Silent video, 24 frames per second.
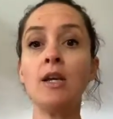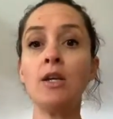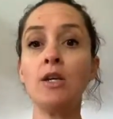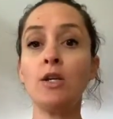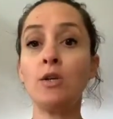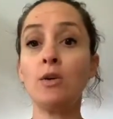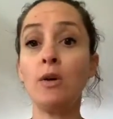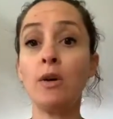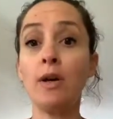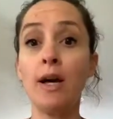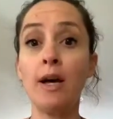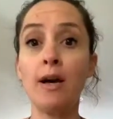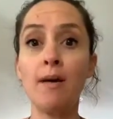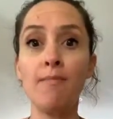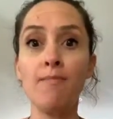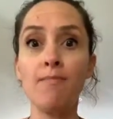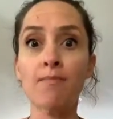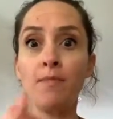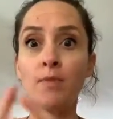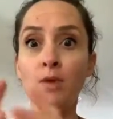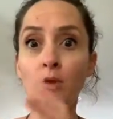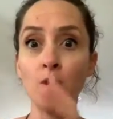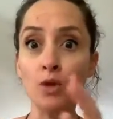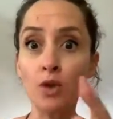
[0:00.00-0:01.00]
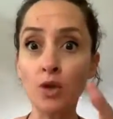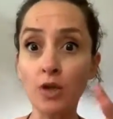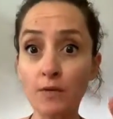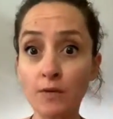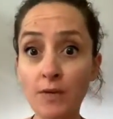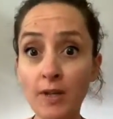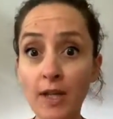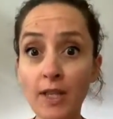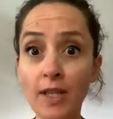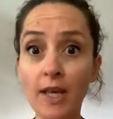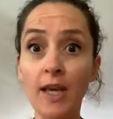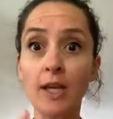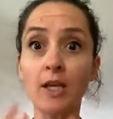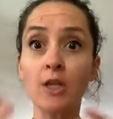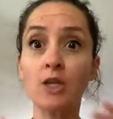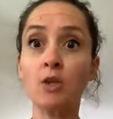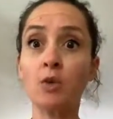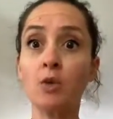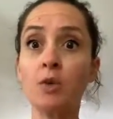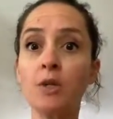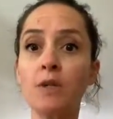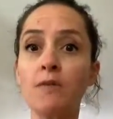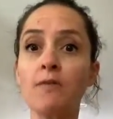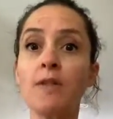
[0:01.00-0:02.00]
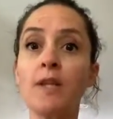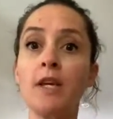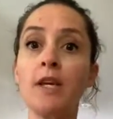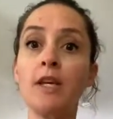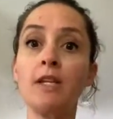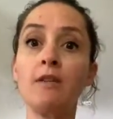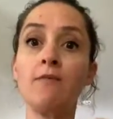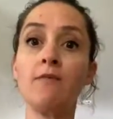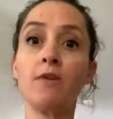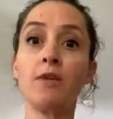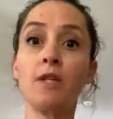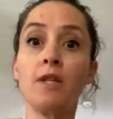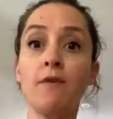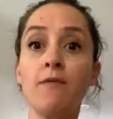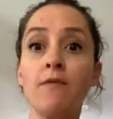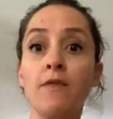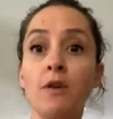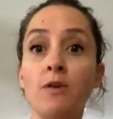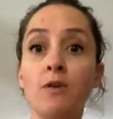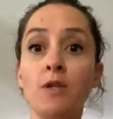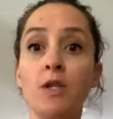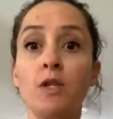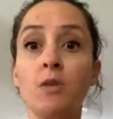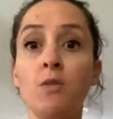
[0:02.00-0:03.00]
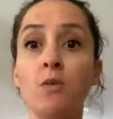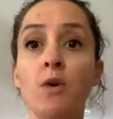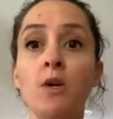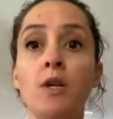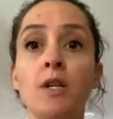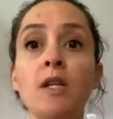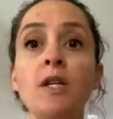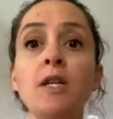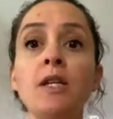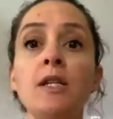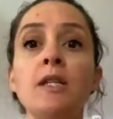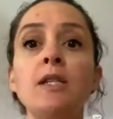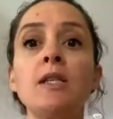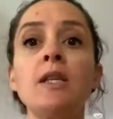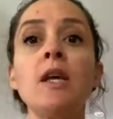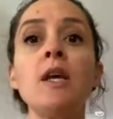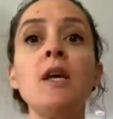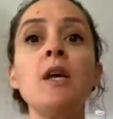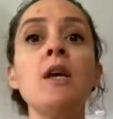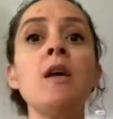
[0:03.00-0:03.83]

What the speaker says: you've done that intuitively and you've really felt into what it is.